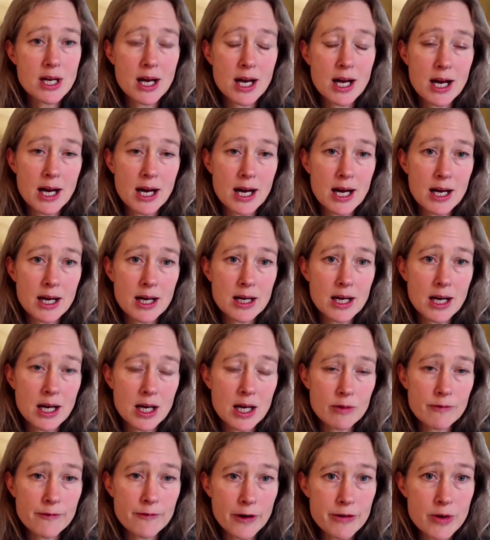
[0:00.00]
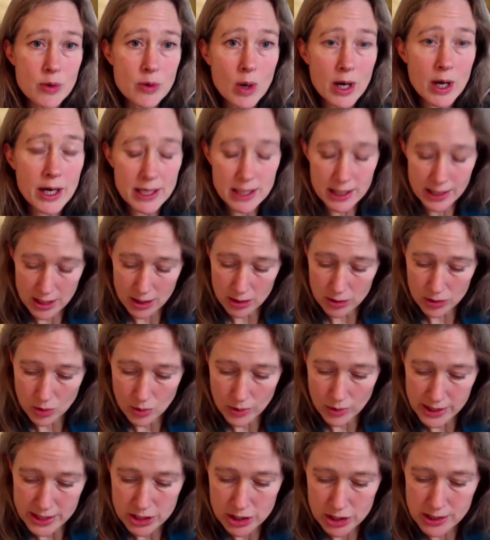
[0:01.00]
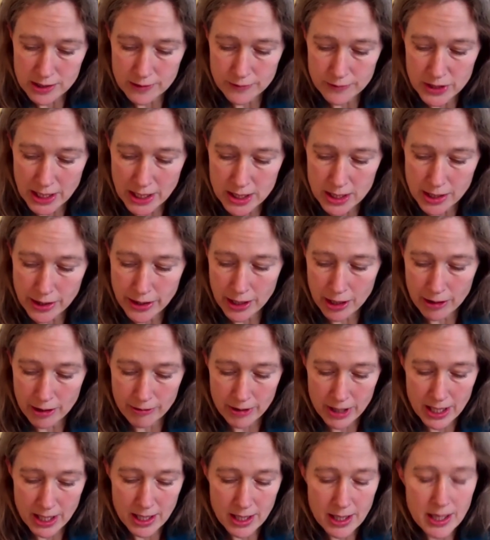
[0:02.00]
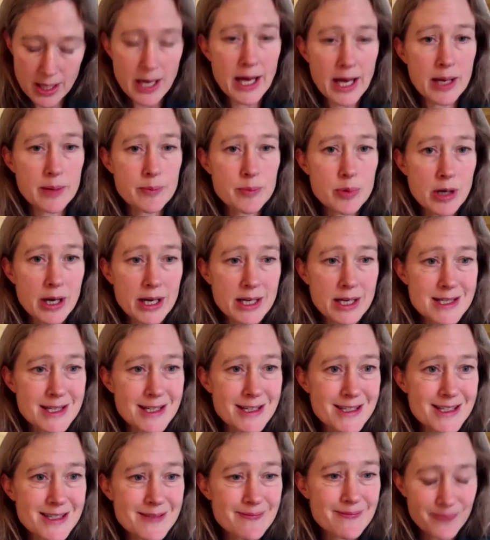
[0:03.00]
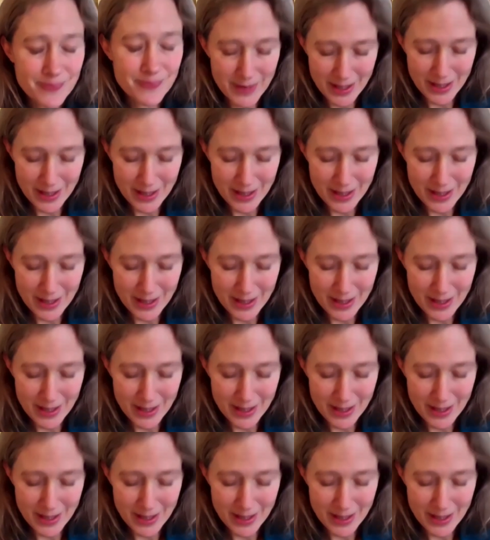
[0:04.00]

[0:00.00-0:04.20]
very widely on questions of gender theory and praxis.